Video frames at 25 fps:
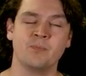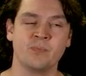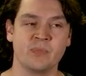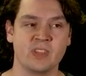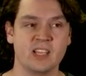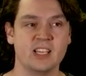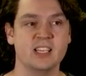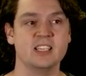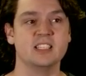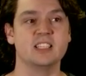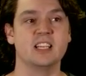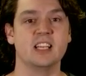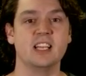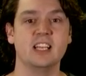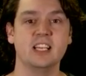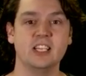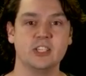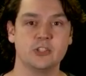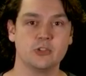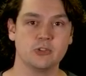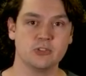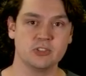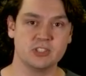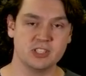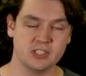is
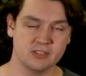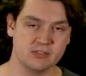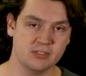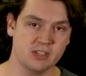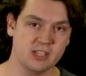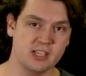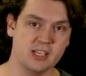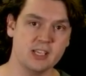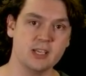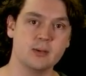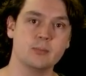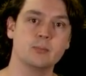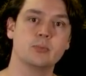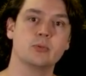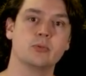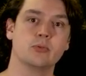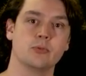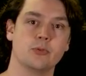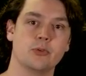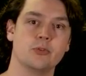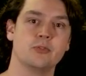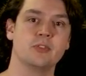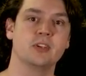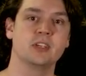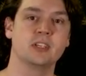iteratively
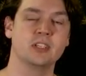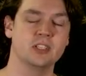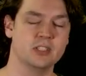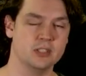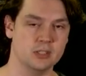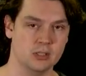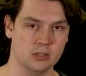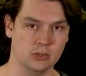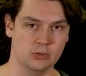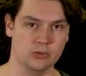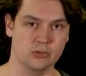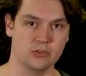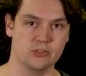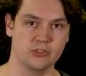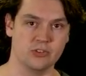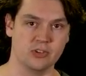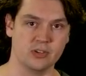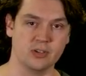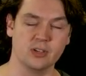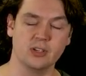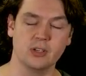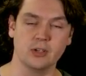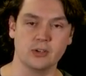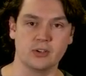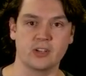improving a
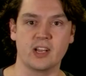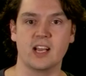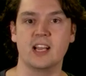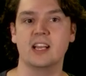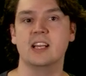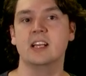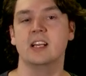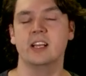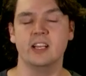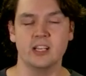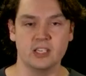solution, okay?